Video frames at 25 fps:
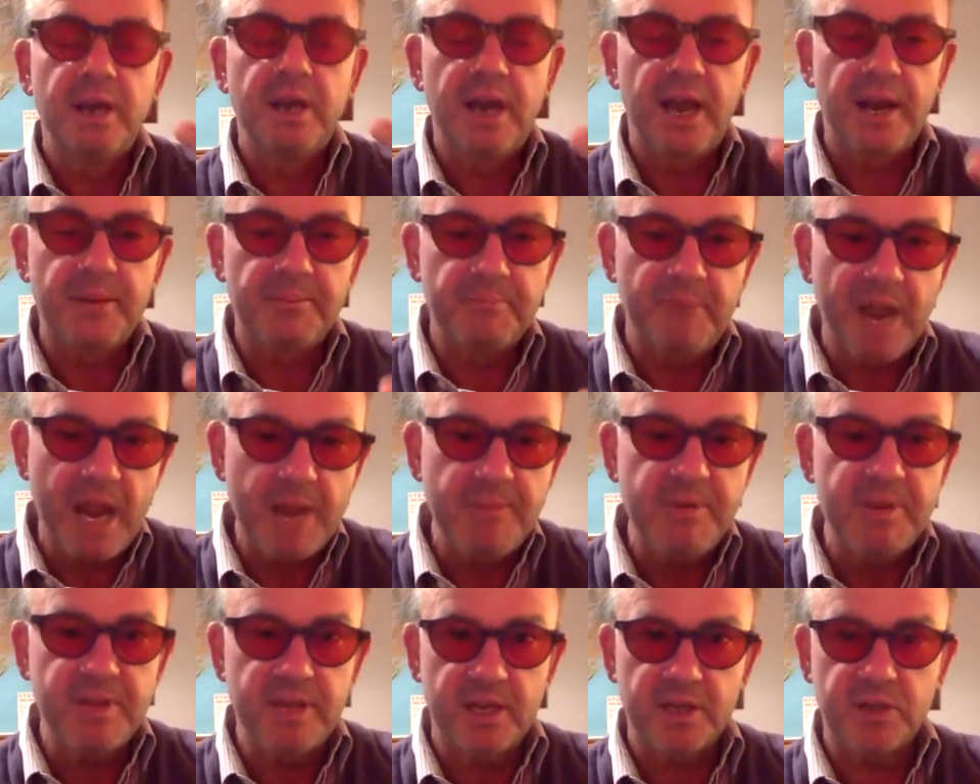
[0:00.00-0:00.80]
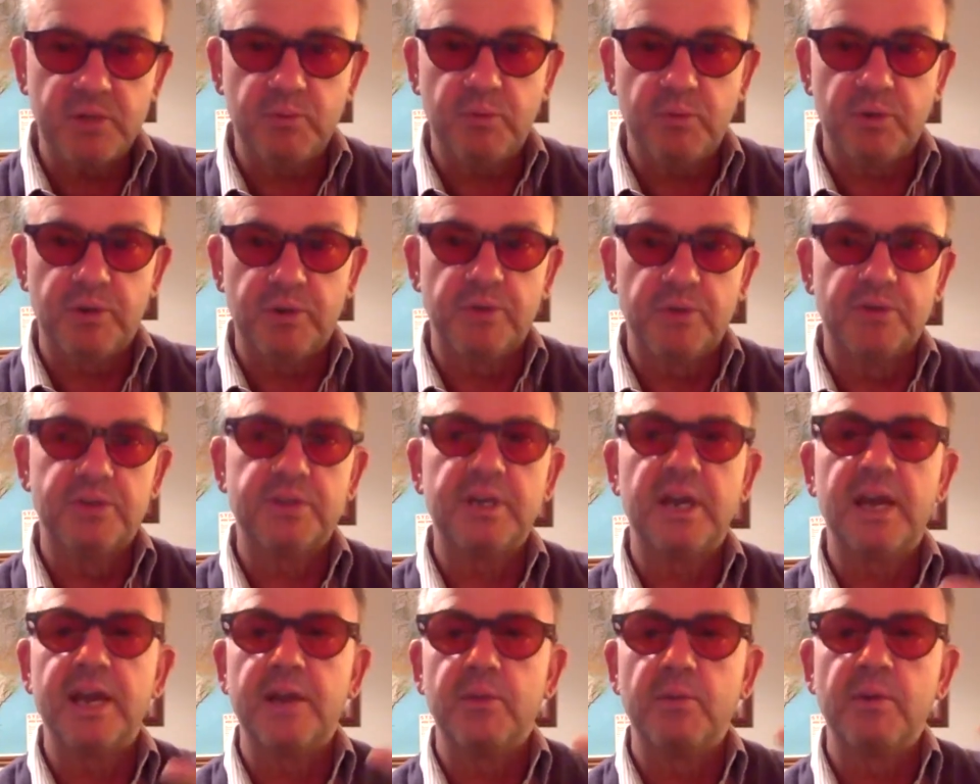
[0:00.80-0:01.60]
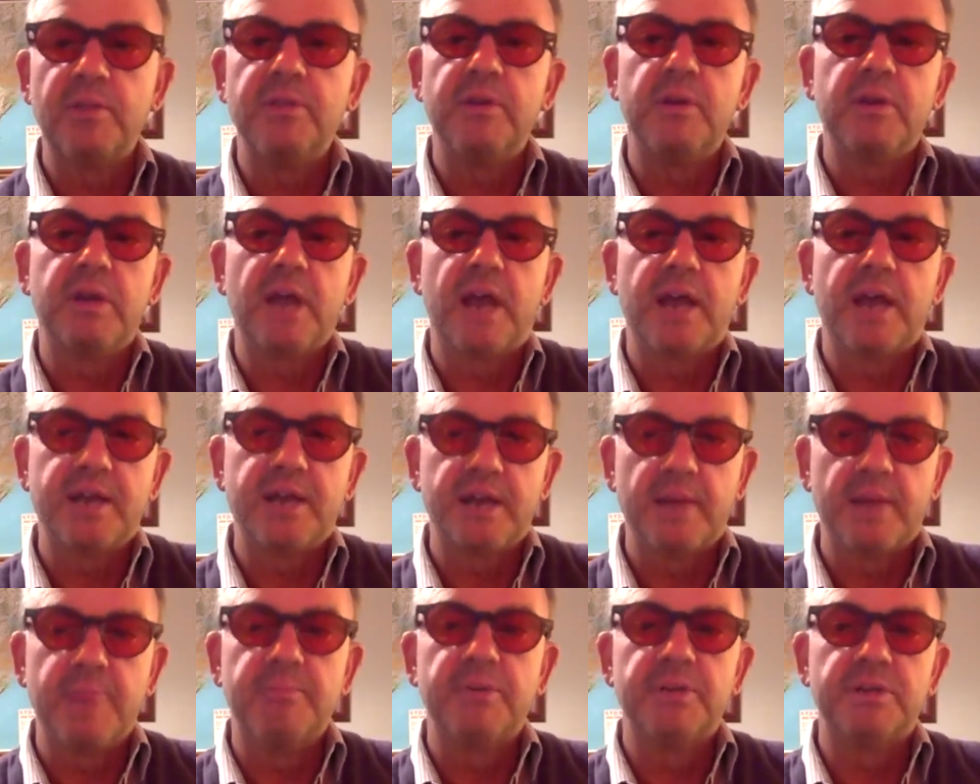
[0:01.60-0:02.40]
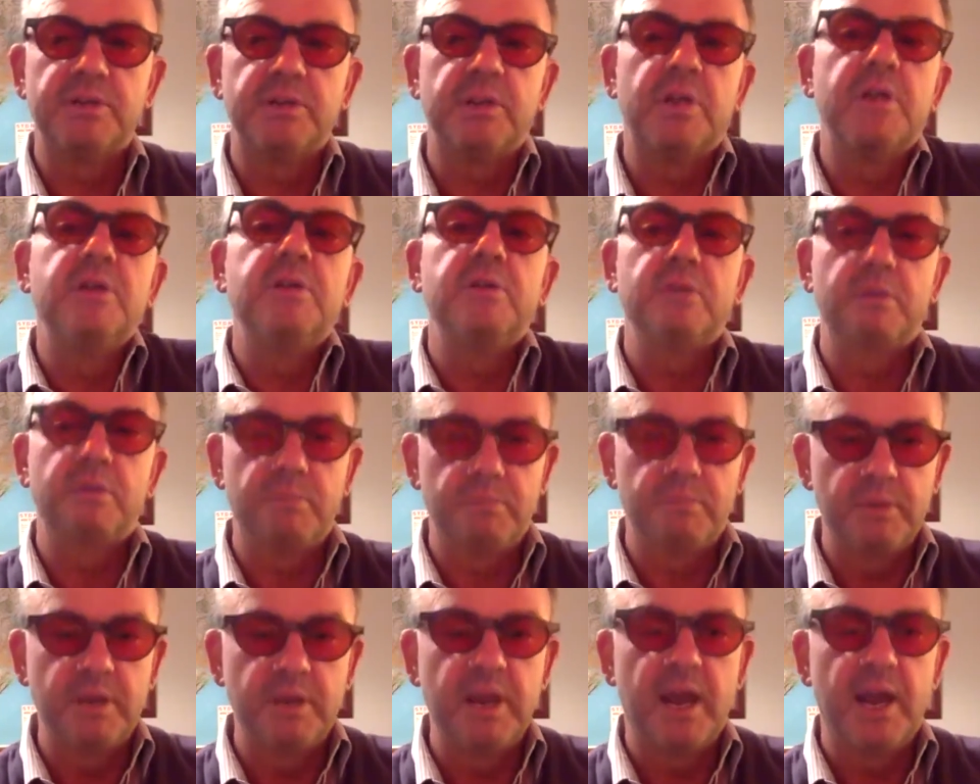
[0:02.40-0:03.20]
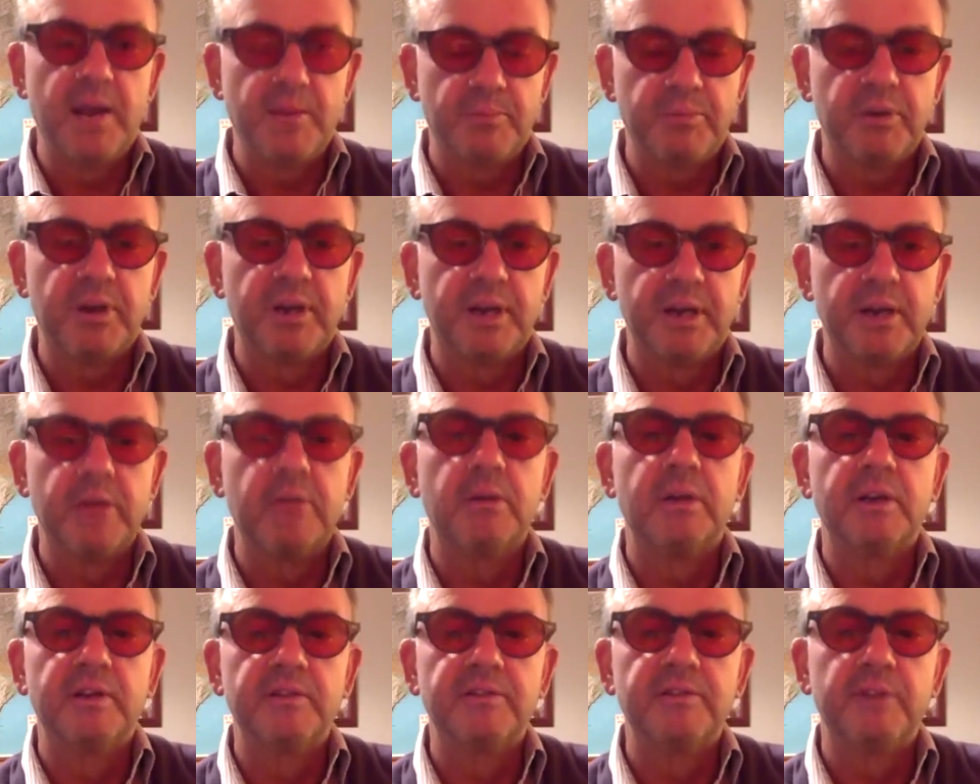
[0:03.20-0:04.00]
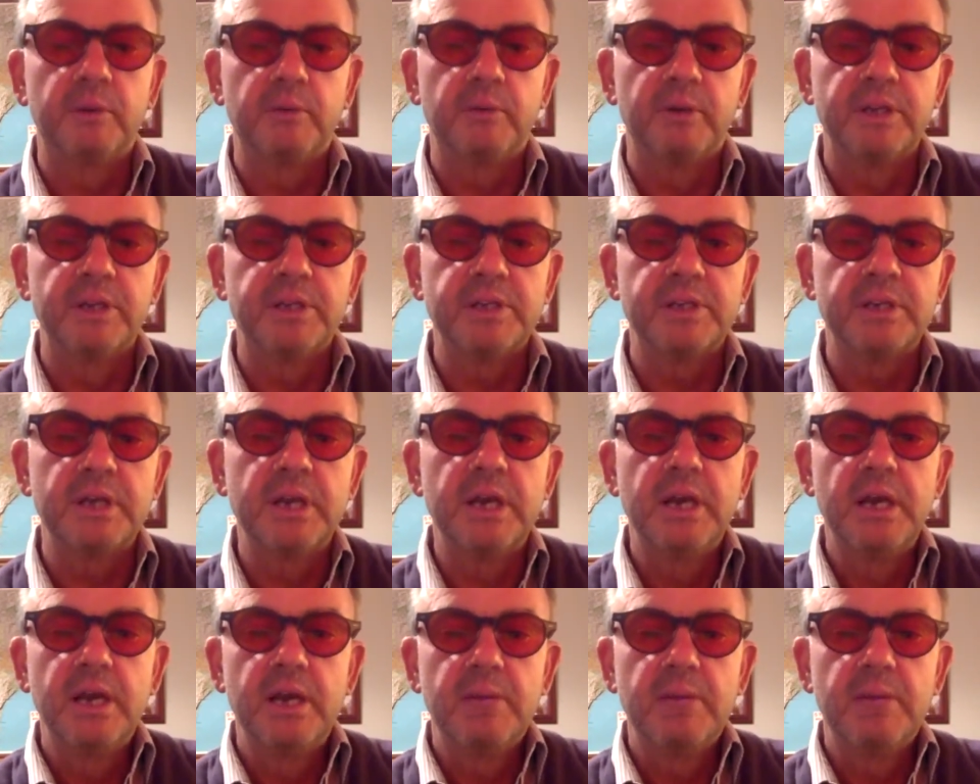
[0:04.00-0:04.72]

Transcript: And maybe that's what you're saying. When you gain numbers, then you gain political influence.